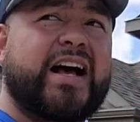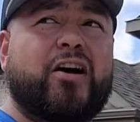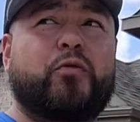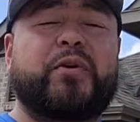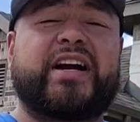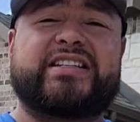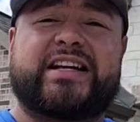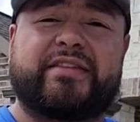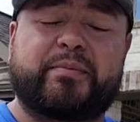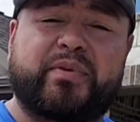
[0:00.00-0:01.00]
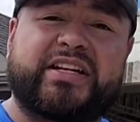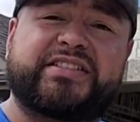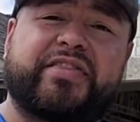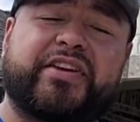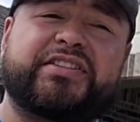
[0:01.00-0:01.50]
I hope you guys have a
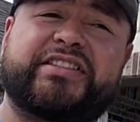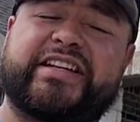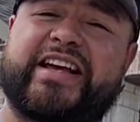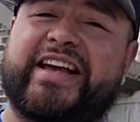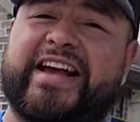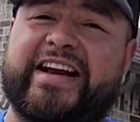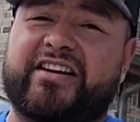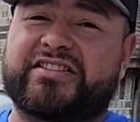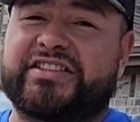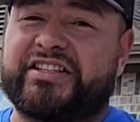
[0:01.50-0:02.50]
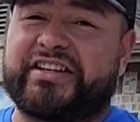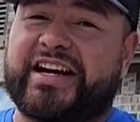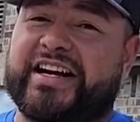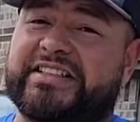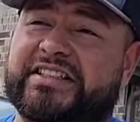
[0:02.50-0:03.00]
blessed Thursday, and I'll see you
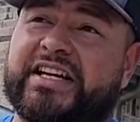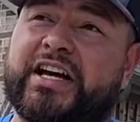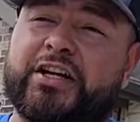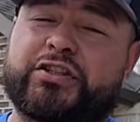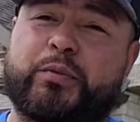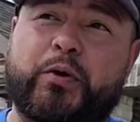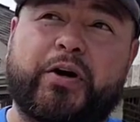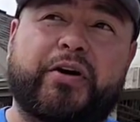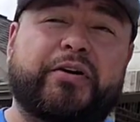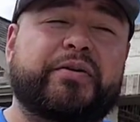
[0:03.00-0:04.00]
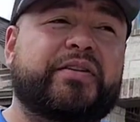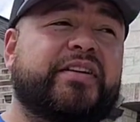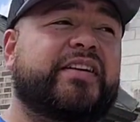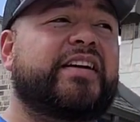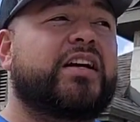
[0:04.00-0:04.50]
guys tomorrow.
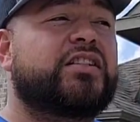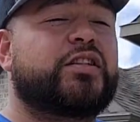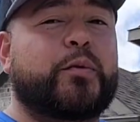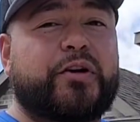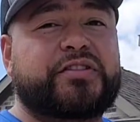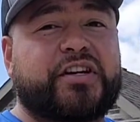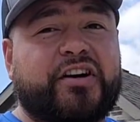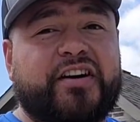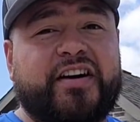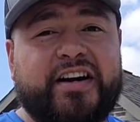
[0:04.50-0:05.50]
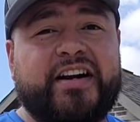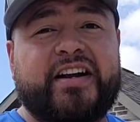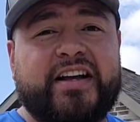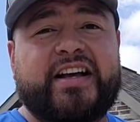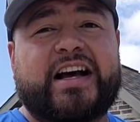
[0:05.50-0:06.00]
Tomorrow's car,
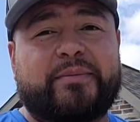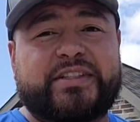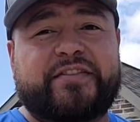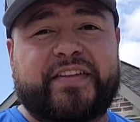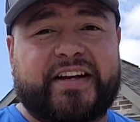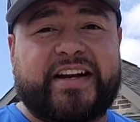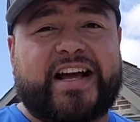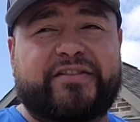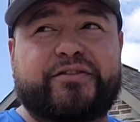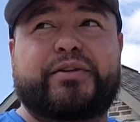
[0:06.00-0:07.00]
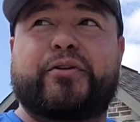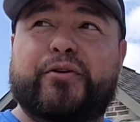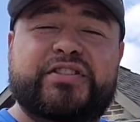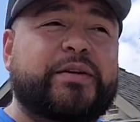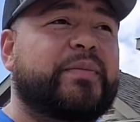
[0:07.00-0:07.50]
I'm definitely gonna have to
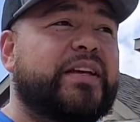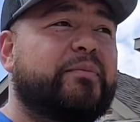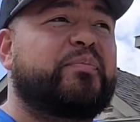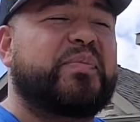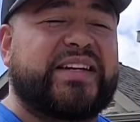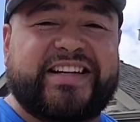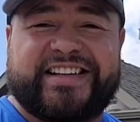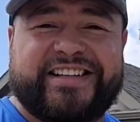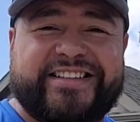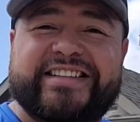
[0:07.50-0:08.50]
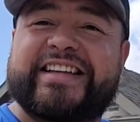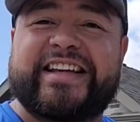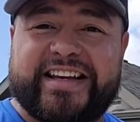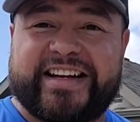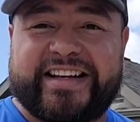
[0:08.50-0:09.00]
record something because
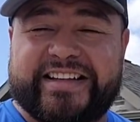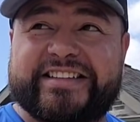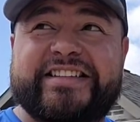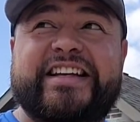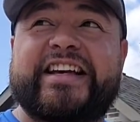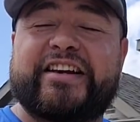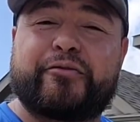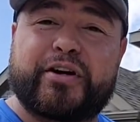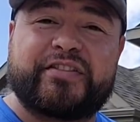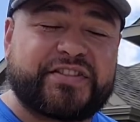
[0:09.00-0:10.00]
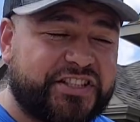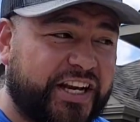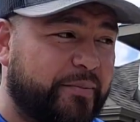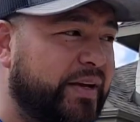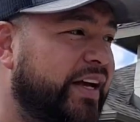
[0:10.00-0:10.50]
it is in rough
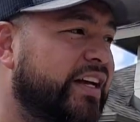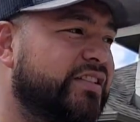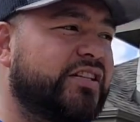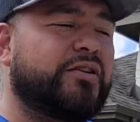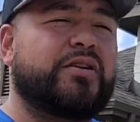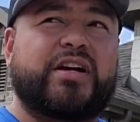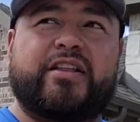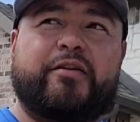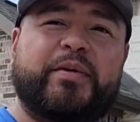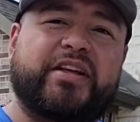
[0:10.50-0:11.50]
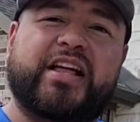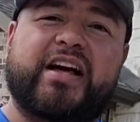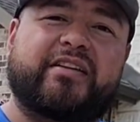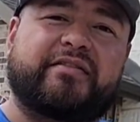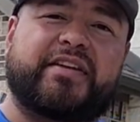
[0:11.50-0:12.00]
shape. So there'll be a
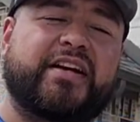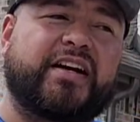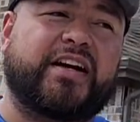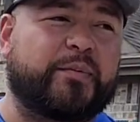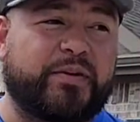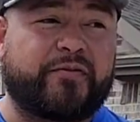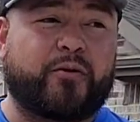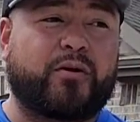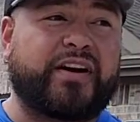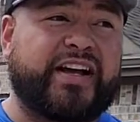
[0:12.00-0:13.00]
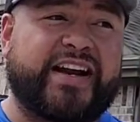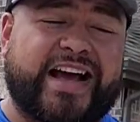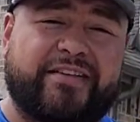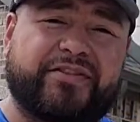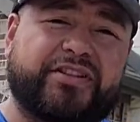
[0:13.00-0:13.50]
lot of before and
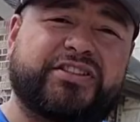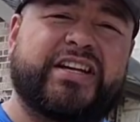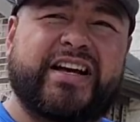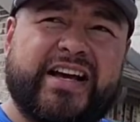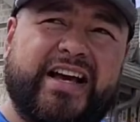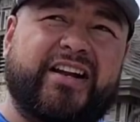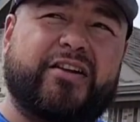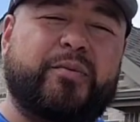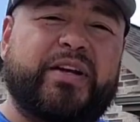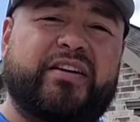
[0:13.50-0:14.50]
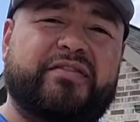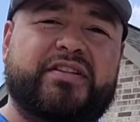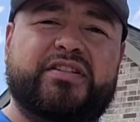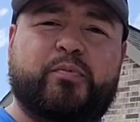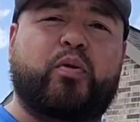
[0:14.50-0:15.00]
afters, and a little bit of
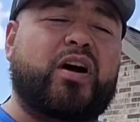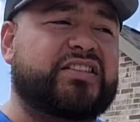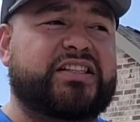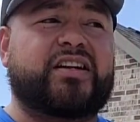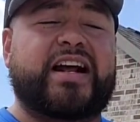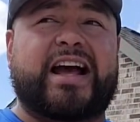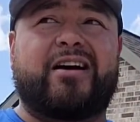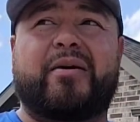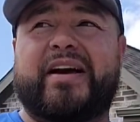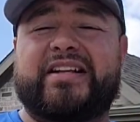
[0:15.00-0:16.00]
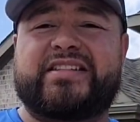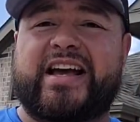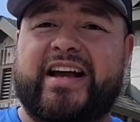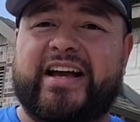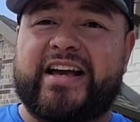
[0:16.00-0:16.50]
process on how I
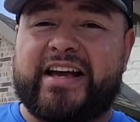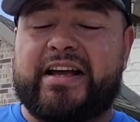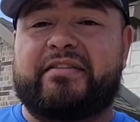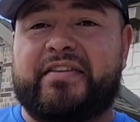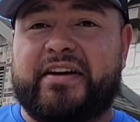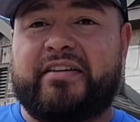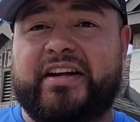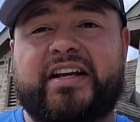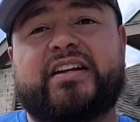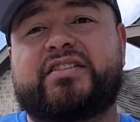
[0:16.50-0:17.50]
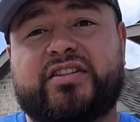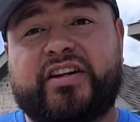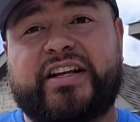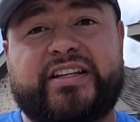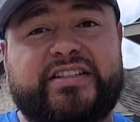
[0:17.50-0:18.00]
attack very
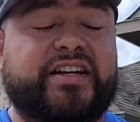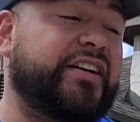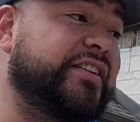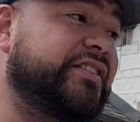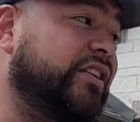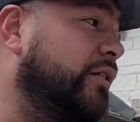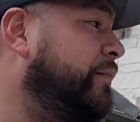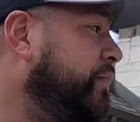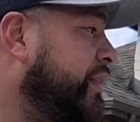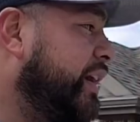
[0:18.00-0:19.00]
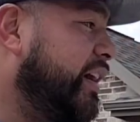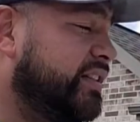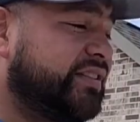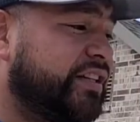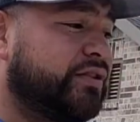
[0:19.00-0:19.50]
dirty interior. So
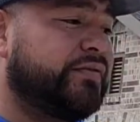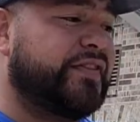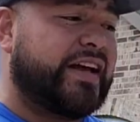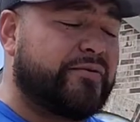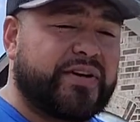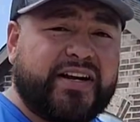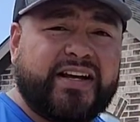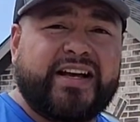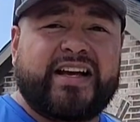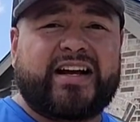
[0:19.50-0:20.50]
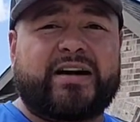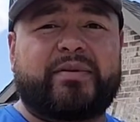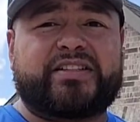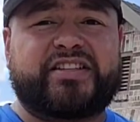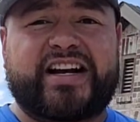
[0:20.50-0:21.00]
stay tuned for that one.
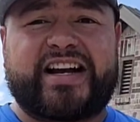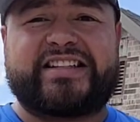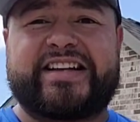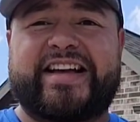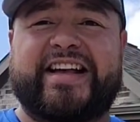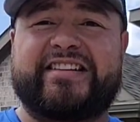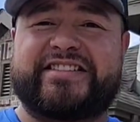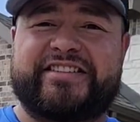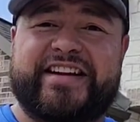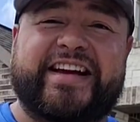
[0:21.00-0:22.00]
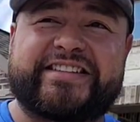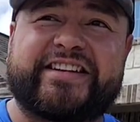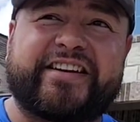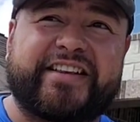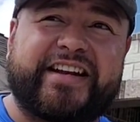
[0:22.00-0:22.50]
God bless you guys, and I'll see you
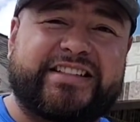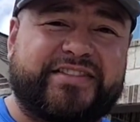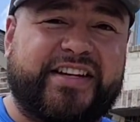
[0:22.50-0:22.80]
guys on the next